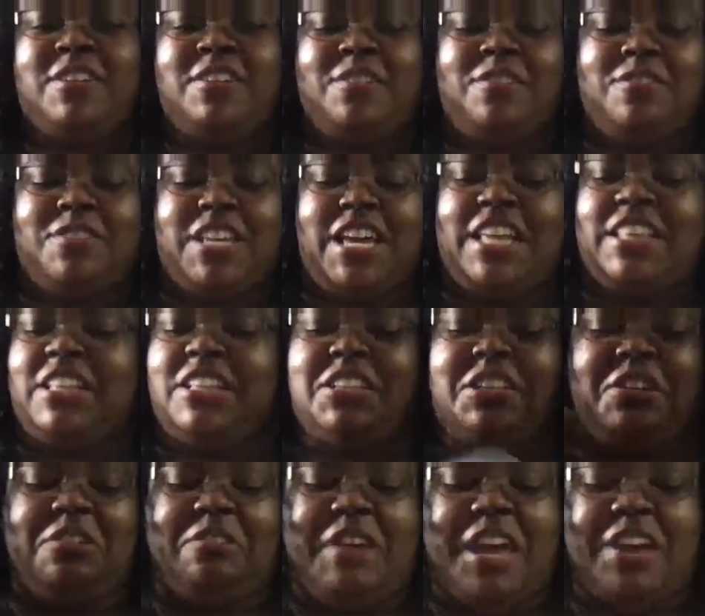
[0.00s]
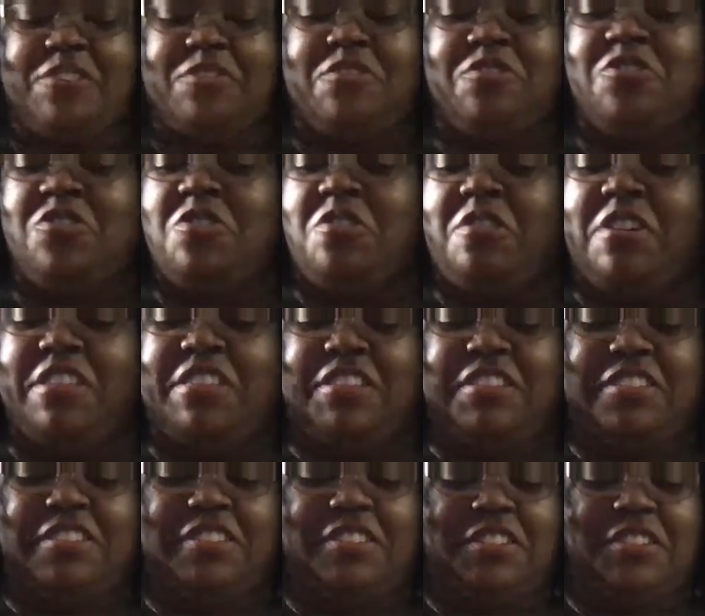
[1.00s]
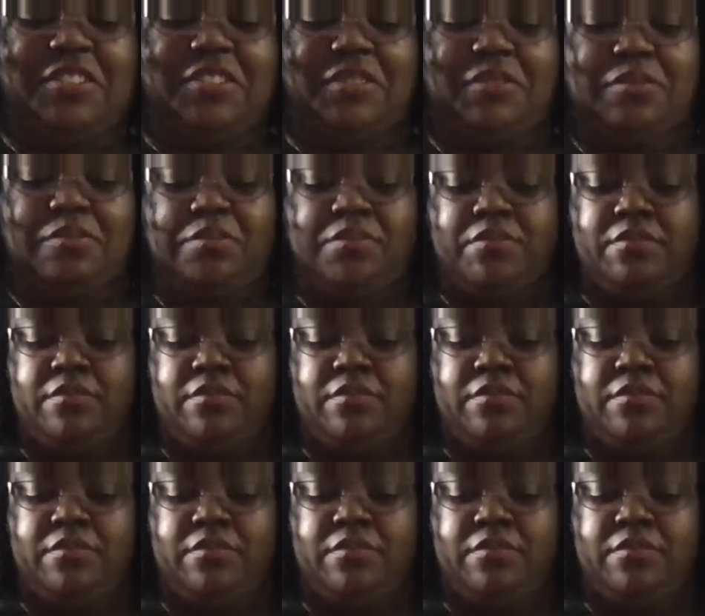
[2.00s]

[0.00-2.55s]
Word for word: Who's getting a little extra joy this season?